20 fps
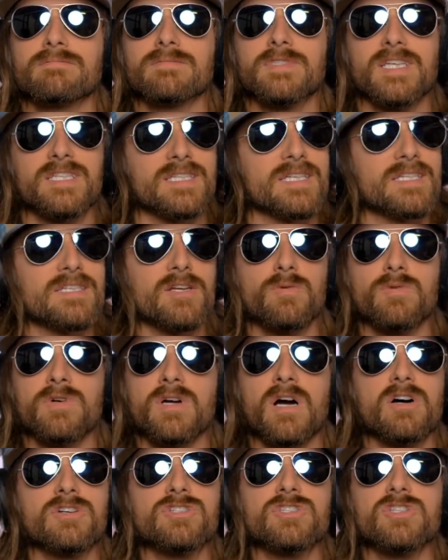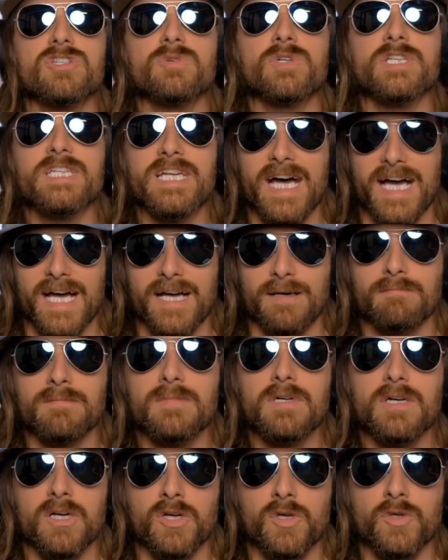because it don't cost you a dime,
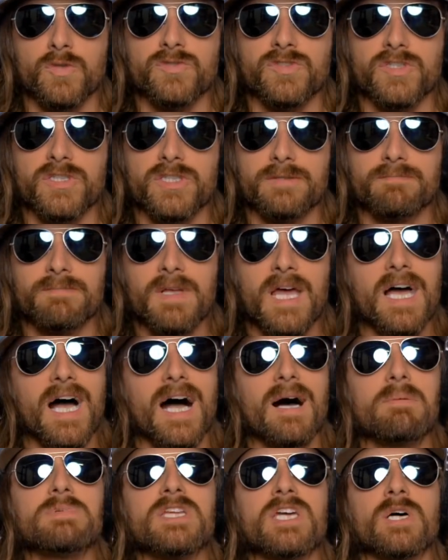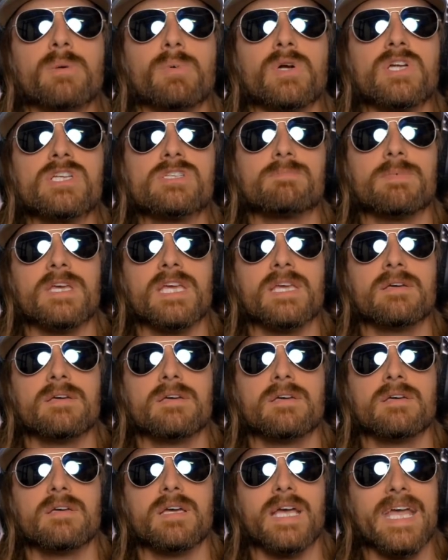old son. I'm Dale Brisby,
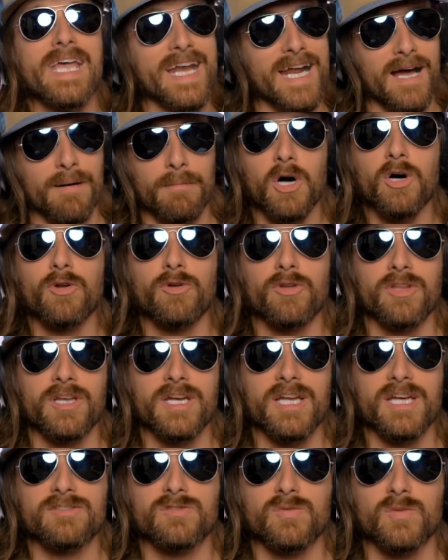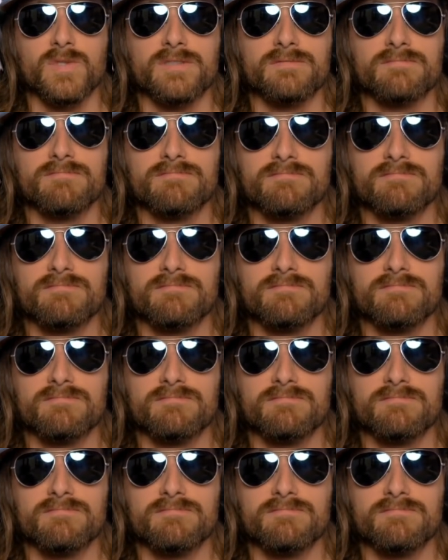and I'm on to the next one.